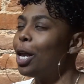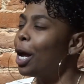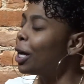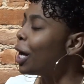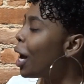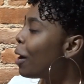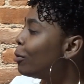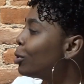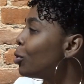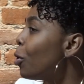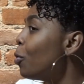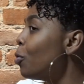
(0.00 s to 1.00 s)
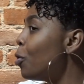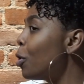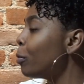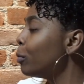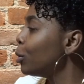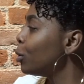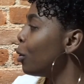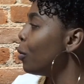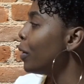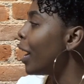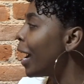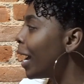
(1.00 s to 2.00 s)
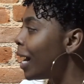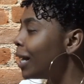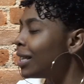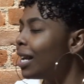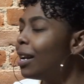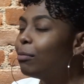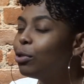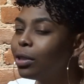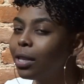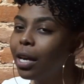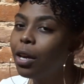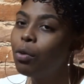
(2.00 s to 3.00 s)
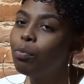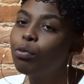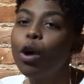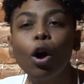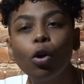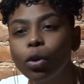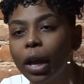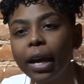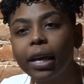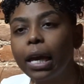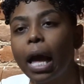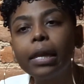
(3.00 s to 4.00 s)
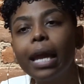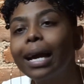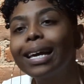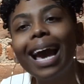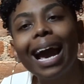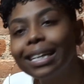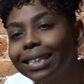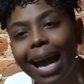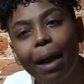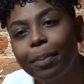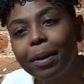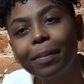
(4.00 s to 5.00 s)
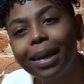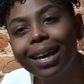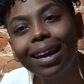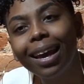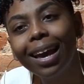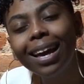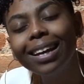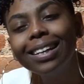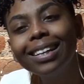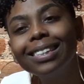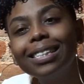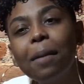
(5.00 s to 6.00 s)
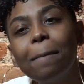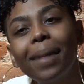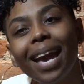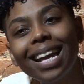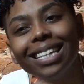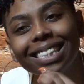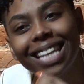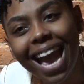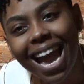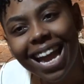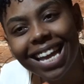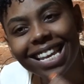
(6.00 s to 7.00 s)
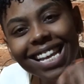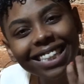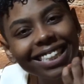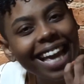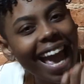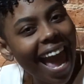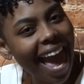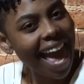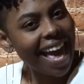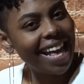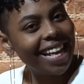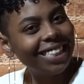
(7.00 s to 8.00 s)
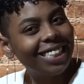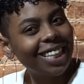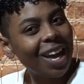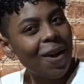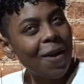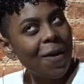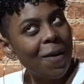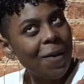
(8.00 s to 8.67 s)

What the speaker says: Like, your hair was so long, it was so nice. And I'm just like, yo, bro, like, y'all not cash apping me to maintain this hair. So,